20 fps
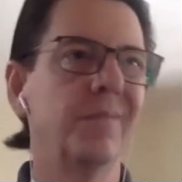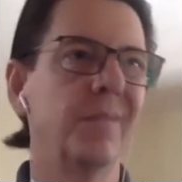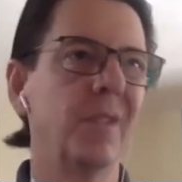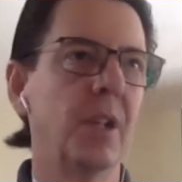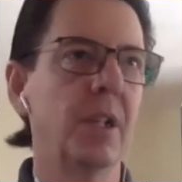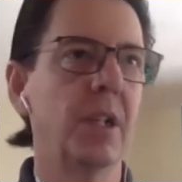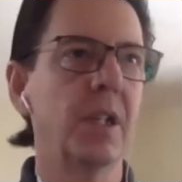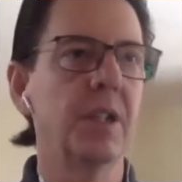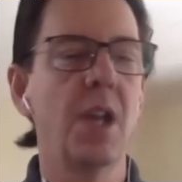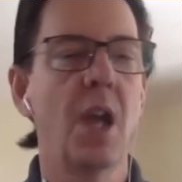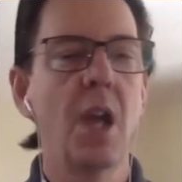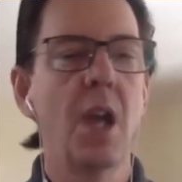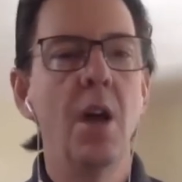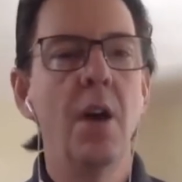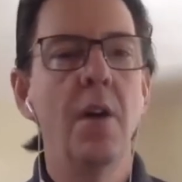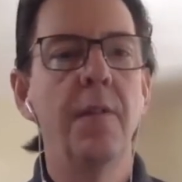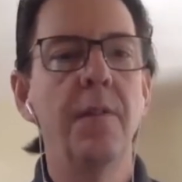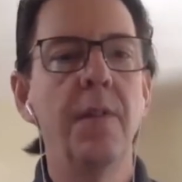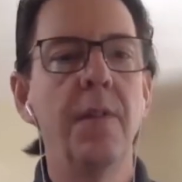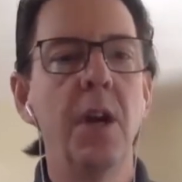I guess
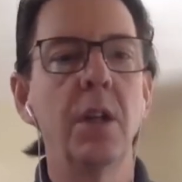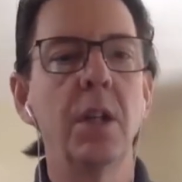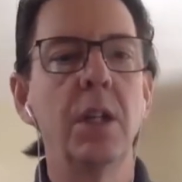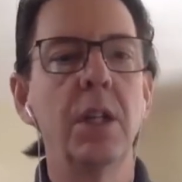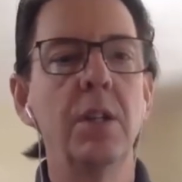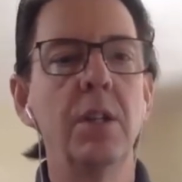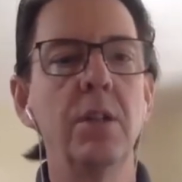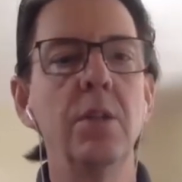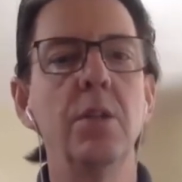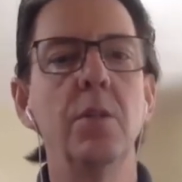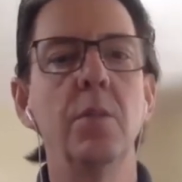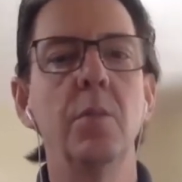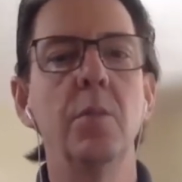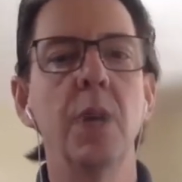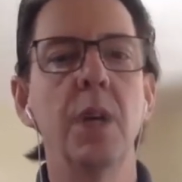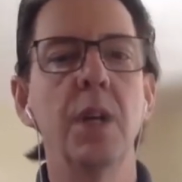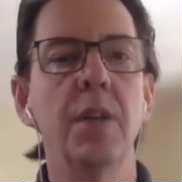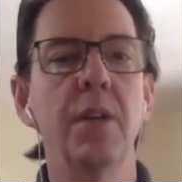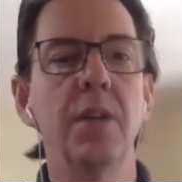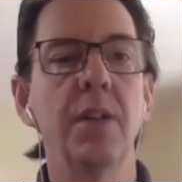fairly new,
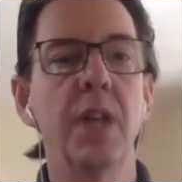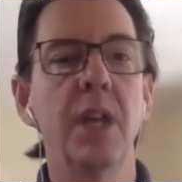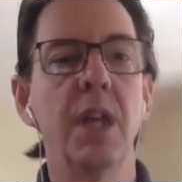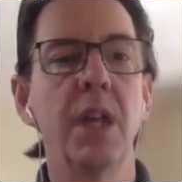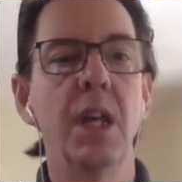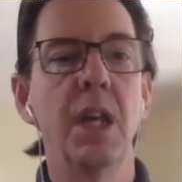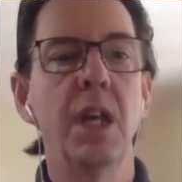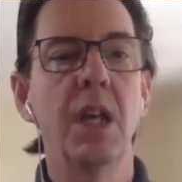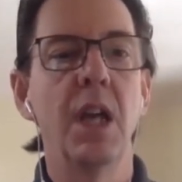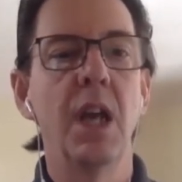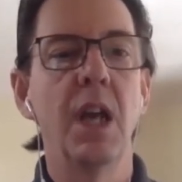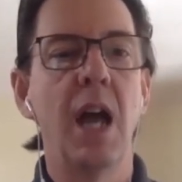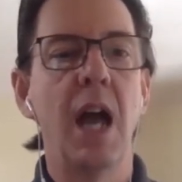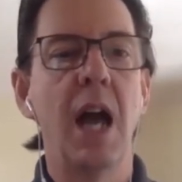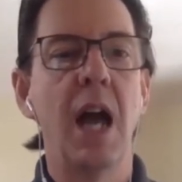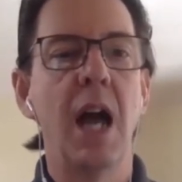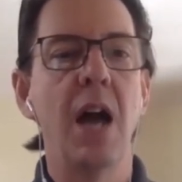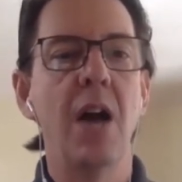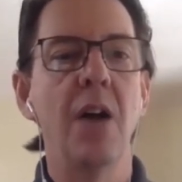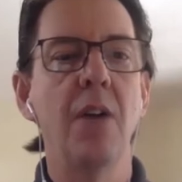but they
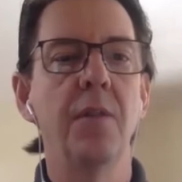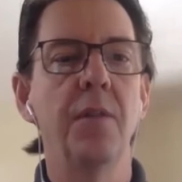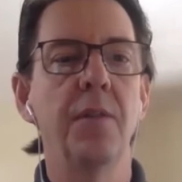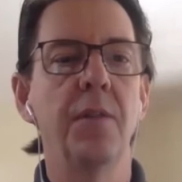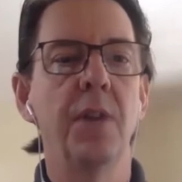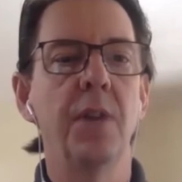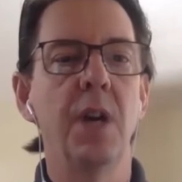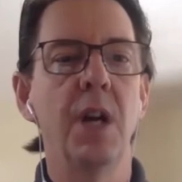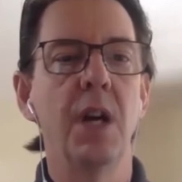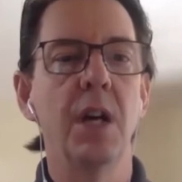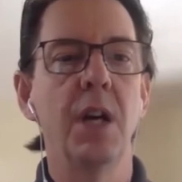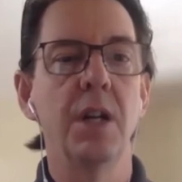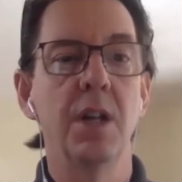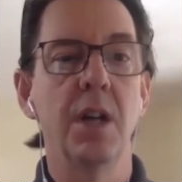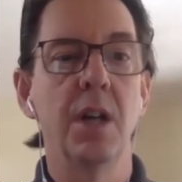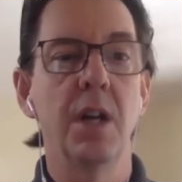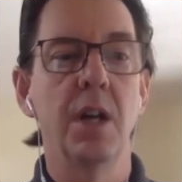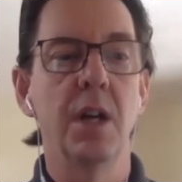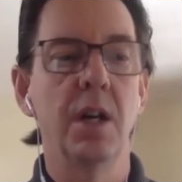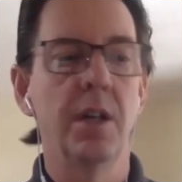have
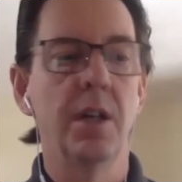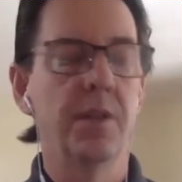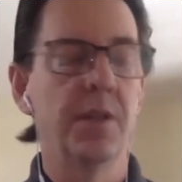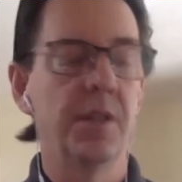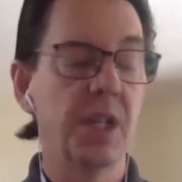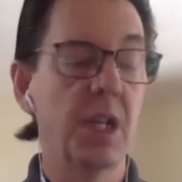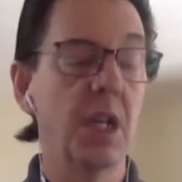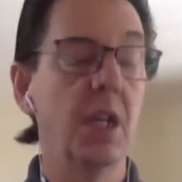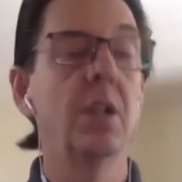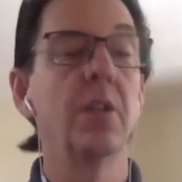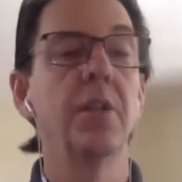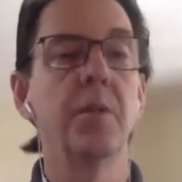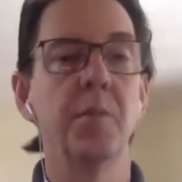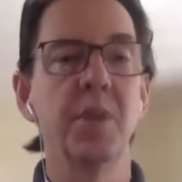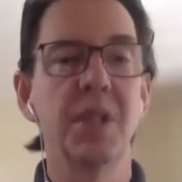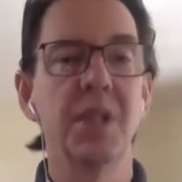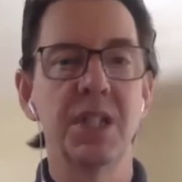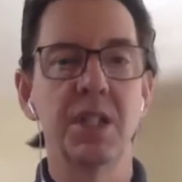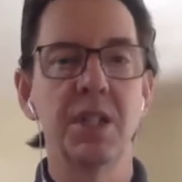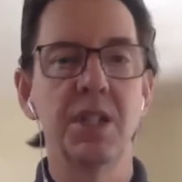the sale of the
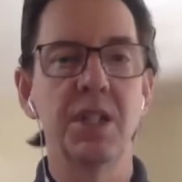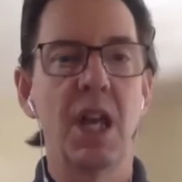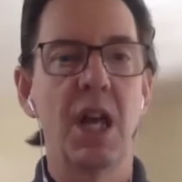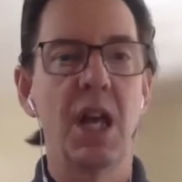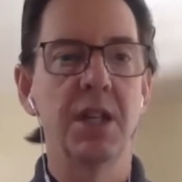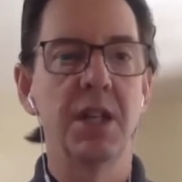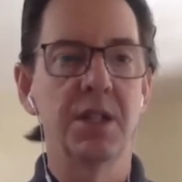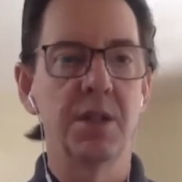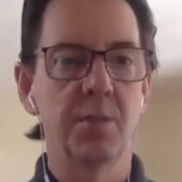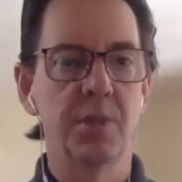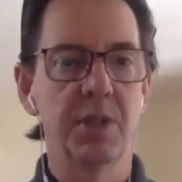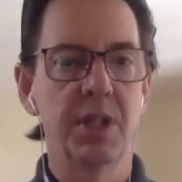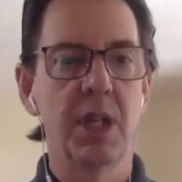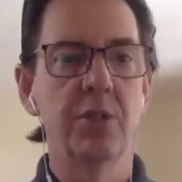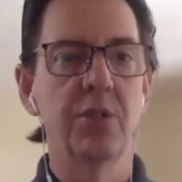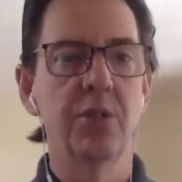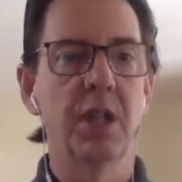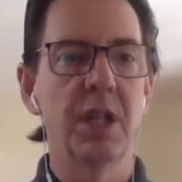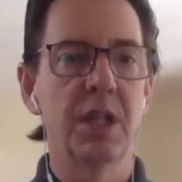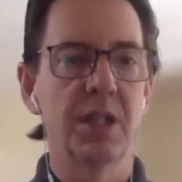business as a
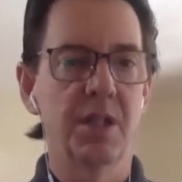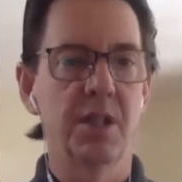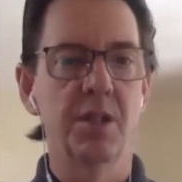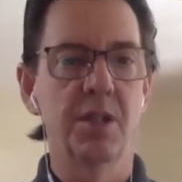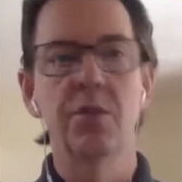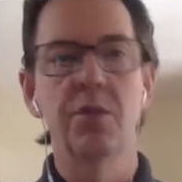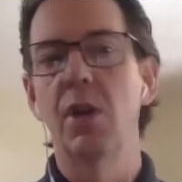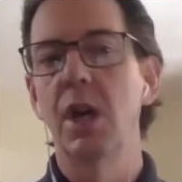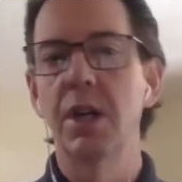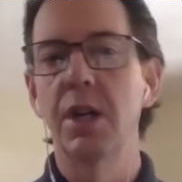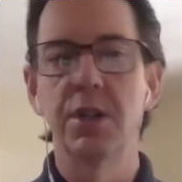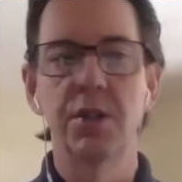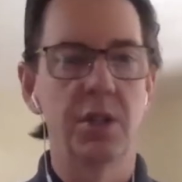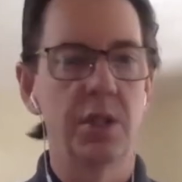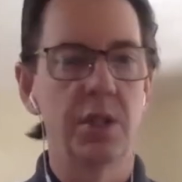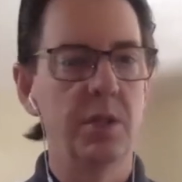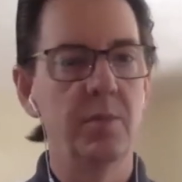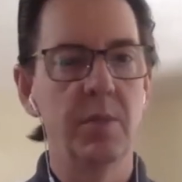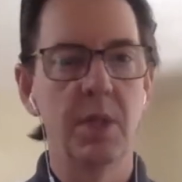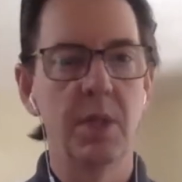potential exit
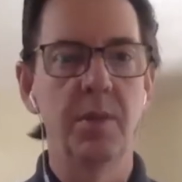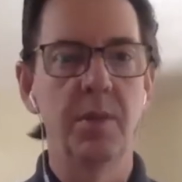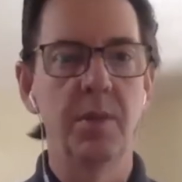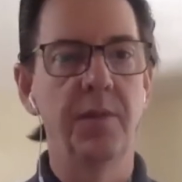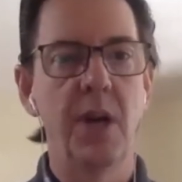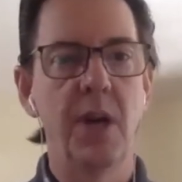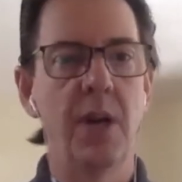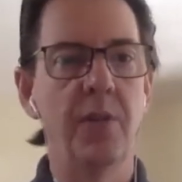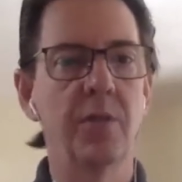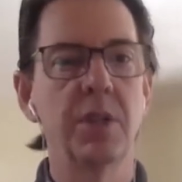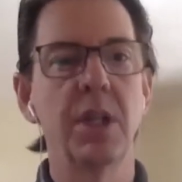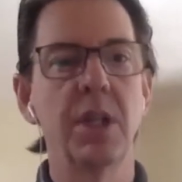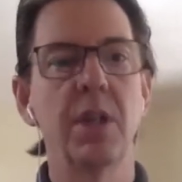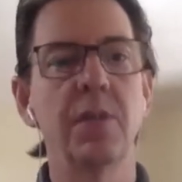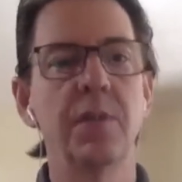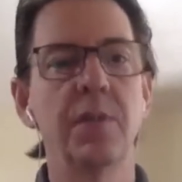strategy, maybe 5 or 10 or